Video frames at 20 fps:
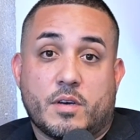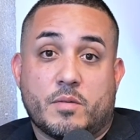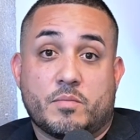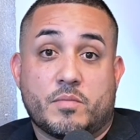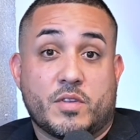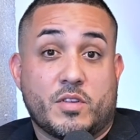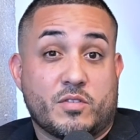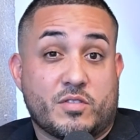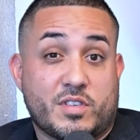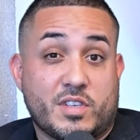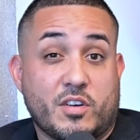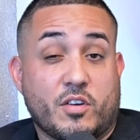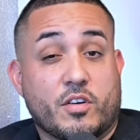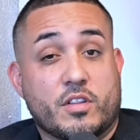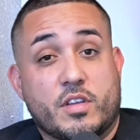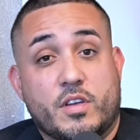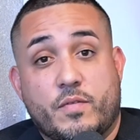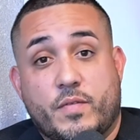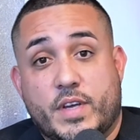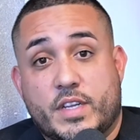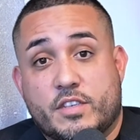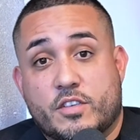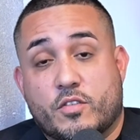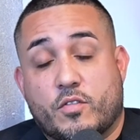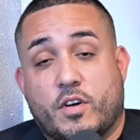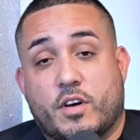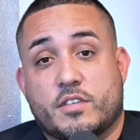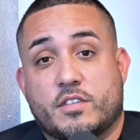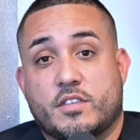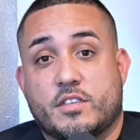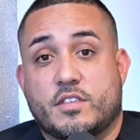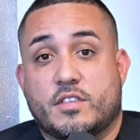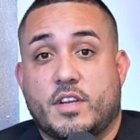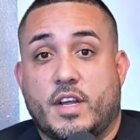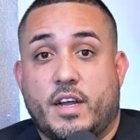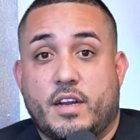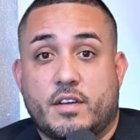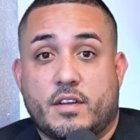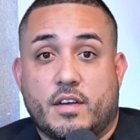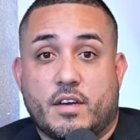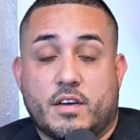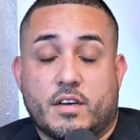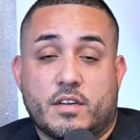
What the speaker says: You'll see all the events across the state,